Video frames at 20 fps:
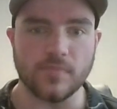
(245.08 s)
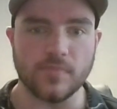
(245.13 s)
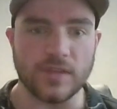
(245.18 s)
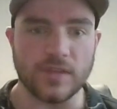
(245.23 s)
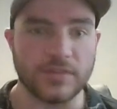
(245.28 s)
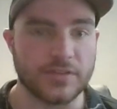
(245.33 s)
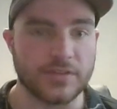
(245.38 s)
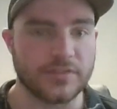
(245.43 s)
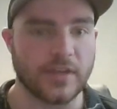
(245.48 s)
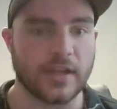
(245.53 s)

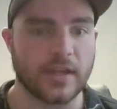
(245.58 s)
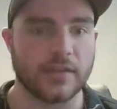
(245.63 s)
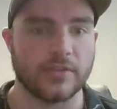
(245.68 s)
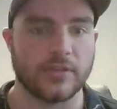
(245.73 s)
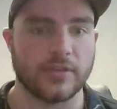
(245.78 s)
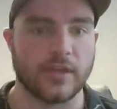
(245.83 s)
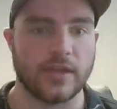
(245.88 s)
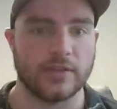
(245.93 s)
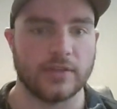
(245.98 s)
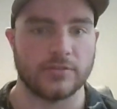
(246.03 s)
The
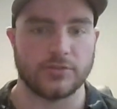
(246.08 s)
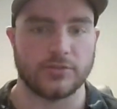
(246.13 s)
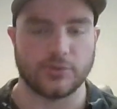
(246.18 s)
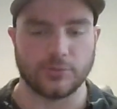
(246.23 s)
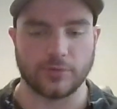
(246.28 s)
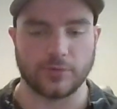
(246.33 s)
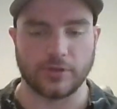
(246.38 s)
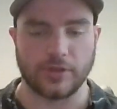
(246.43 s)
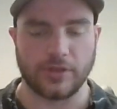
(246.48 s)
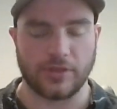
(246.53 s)
second thing to
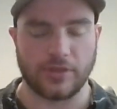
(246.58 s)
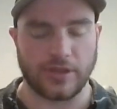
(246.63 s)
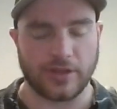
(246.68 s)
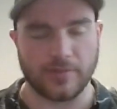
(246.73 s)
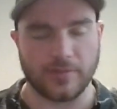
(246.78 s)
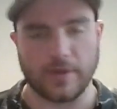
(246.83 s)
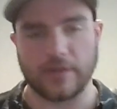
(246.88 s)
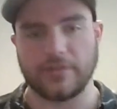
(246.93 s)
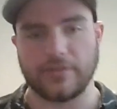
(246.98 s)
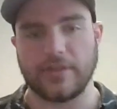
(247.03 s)
really think
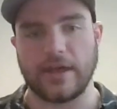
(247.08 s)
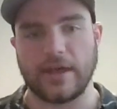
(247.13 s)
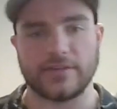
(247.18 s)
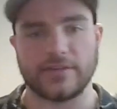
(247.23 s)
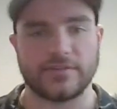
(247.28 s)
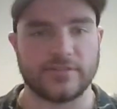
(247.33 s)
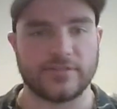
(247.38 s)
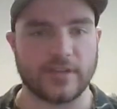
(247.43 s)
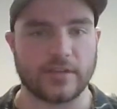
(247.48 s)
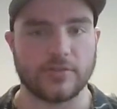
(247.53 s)
about
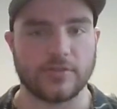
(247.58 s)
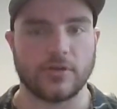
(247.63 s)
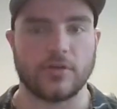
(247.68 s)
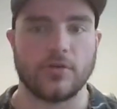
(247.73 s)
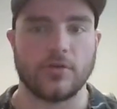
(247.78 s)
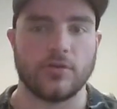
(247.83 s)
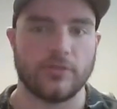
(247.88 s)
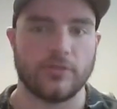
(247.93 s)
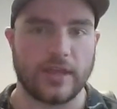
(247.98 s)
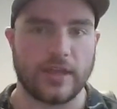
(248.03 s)
that
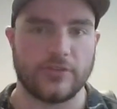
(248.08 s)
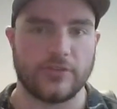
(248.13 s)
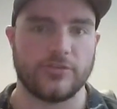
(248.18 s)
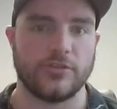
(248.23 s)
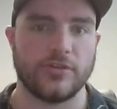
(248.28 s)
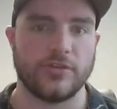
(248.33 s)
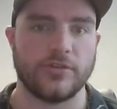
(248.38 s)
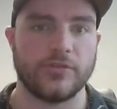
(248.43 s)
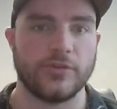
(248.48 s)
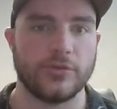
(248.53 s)
cyclical
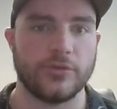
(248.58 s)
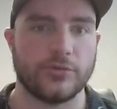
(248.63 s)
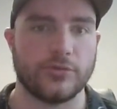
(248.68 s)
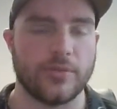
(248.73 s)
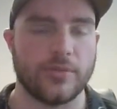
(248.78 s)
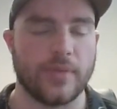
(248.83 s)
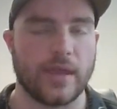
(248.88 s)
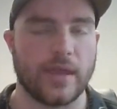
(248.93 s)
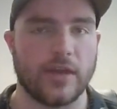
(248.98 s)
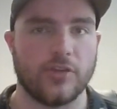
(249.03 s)
nature of
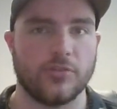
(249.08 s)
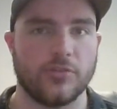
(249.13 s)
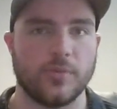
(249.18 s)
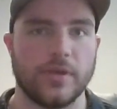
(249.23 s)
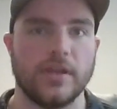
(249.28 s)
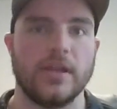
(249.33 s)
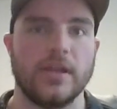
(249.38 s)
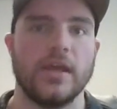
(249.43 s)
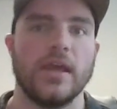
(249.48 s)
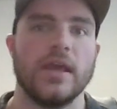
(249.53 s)
nutrient
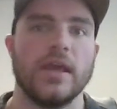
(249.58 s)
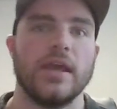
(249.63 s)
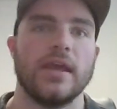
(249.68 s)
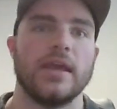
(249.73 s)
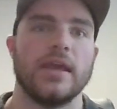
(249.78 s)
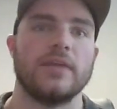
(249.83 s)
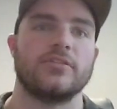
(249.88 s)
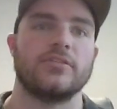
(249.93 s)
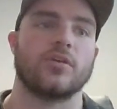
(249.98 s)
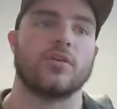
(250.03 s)
management
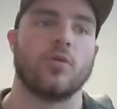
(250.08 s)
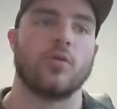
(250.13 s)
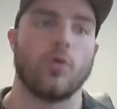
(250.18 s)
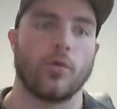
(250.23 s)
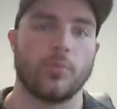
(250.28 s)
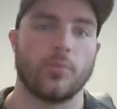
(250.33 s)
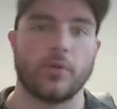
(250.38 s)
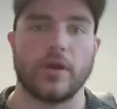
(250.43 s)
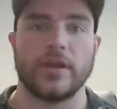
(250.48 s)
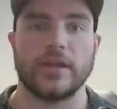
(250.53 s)
is
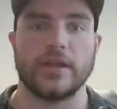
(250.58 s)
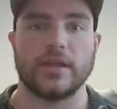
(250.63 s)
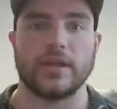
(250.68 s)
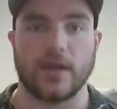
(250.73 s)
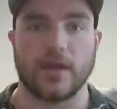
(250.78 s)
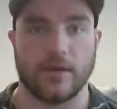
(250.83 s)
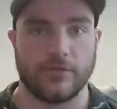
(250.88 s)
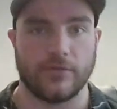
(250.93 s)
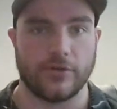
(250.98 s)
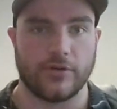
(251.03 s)
incorporating
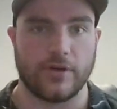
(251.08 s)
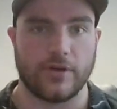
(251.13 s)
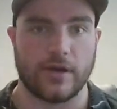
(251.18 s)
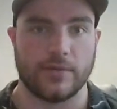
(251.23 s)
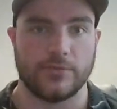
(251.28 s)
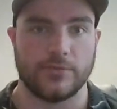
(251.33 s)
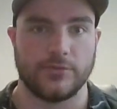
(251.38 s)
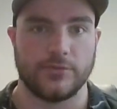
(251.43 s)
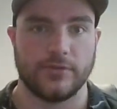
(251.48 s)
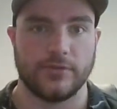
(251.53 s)
cover
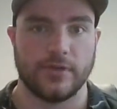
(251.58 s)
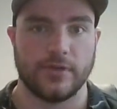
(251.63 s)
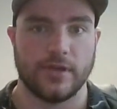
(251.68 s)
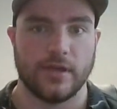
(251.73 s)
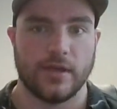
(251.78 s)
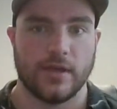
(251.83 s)
crops.